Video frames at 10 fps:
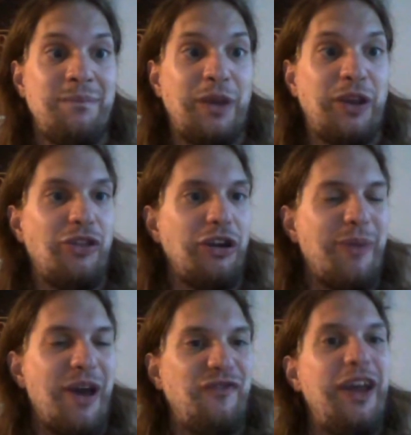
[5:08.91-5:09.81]
You could look at
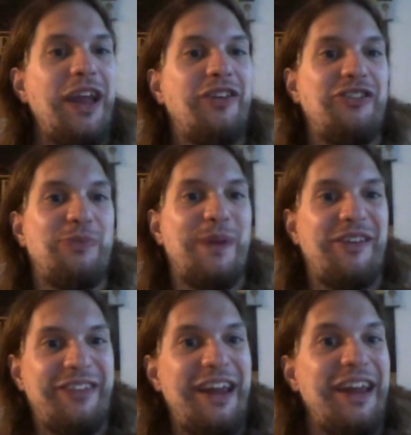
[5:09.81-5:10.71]
my face just by
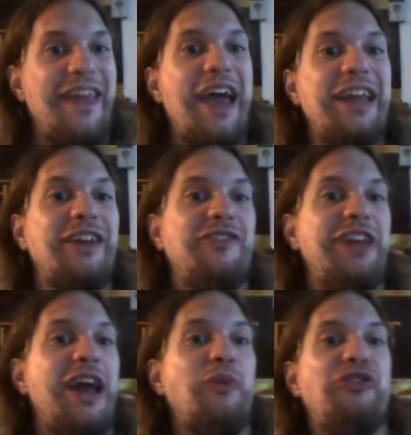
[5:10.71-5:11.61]
saying that. You could see
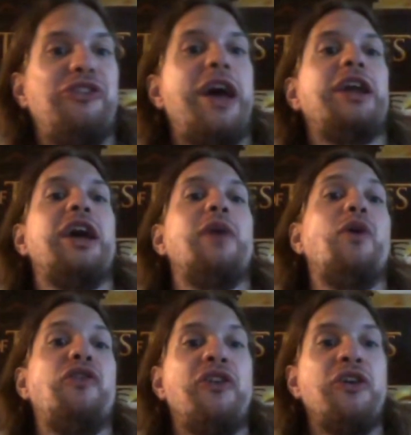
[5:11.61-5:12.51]
how ecstatic I
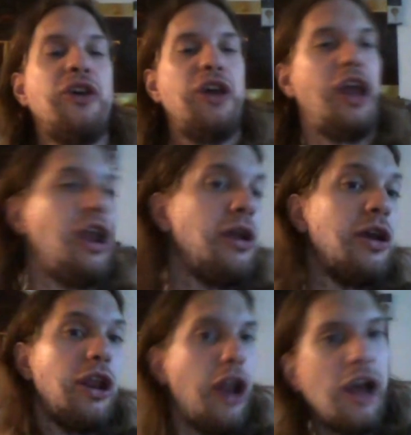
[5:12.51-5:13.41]
was. And
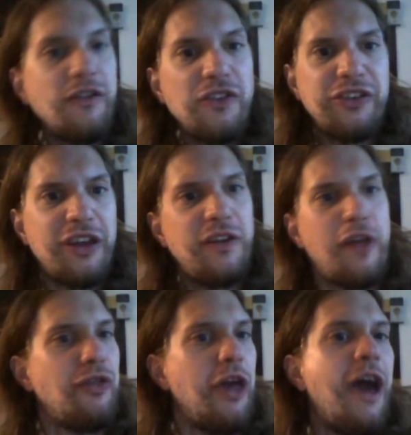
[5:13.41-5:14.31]
not to say
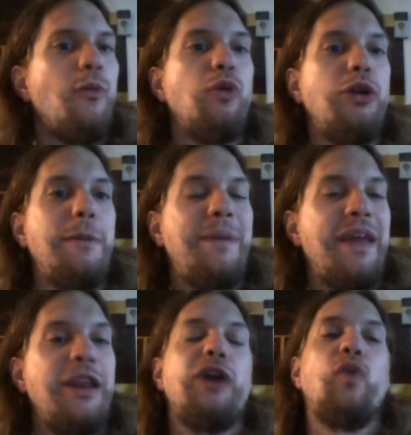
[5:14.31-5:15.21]
that that wouldn't have
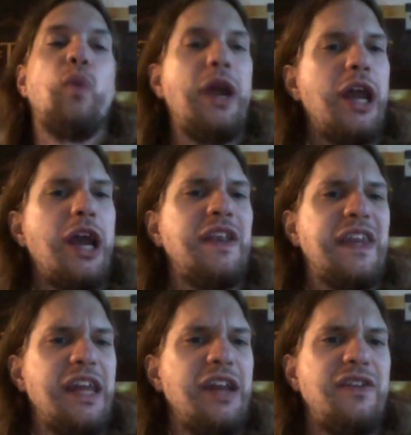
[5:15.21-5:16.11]
been a great
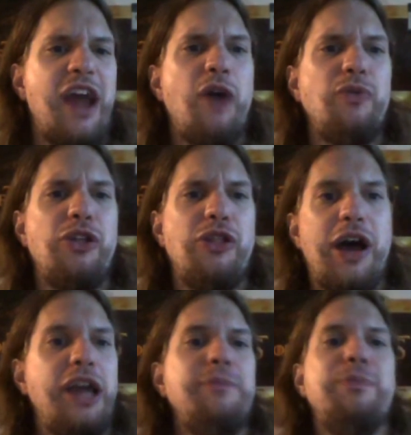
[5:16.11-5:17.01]
idea down the
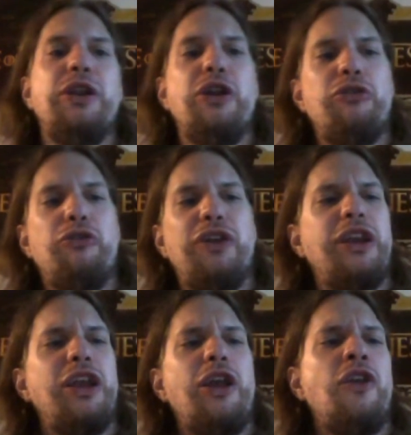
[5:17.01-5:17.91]
line, but another thing
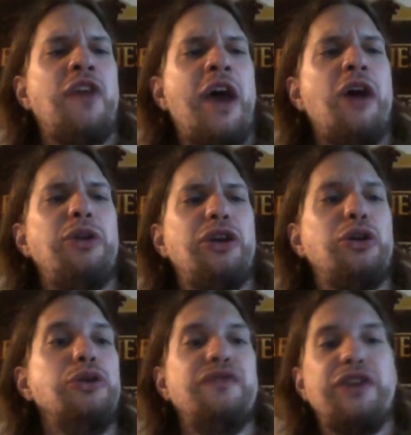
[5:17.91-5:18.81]
is, how did
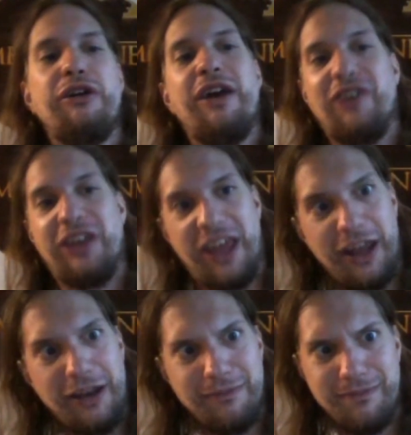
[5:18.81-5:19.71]
Goldfinger have a kid?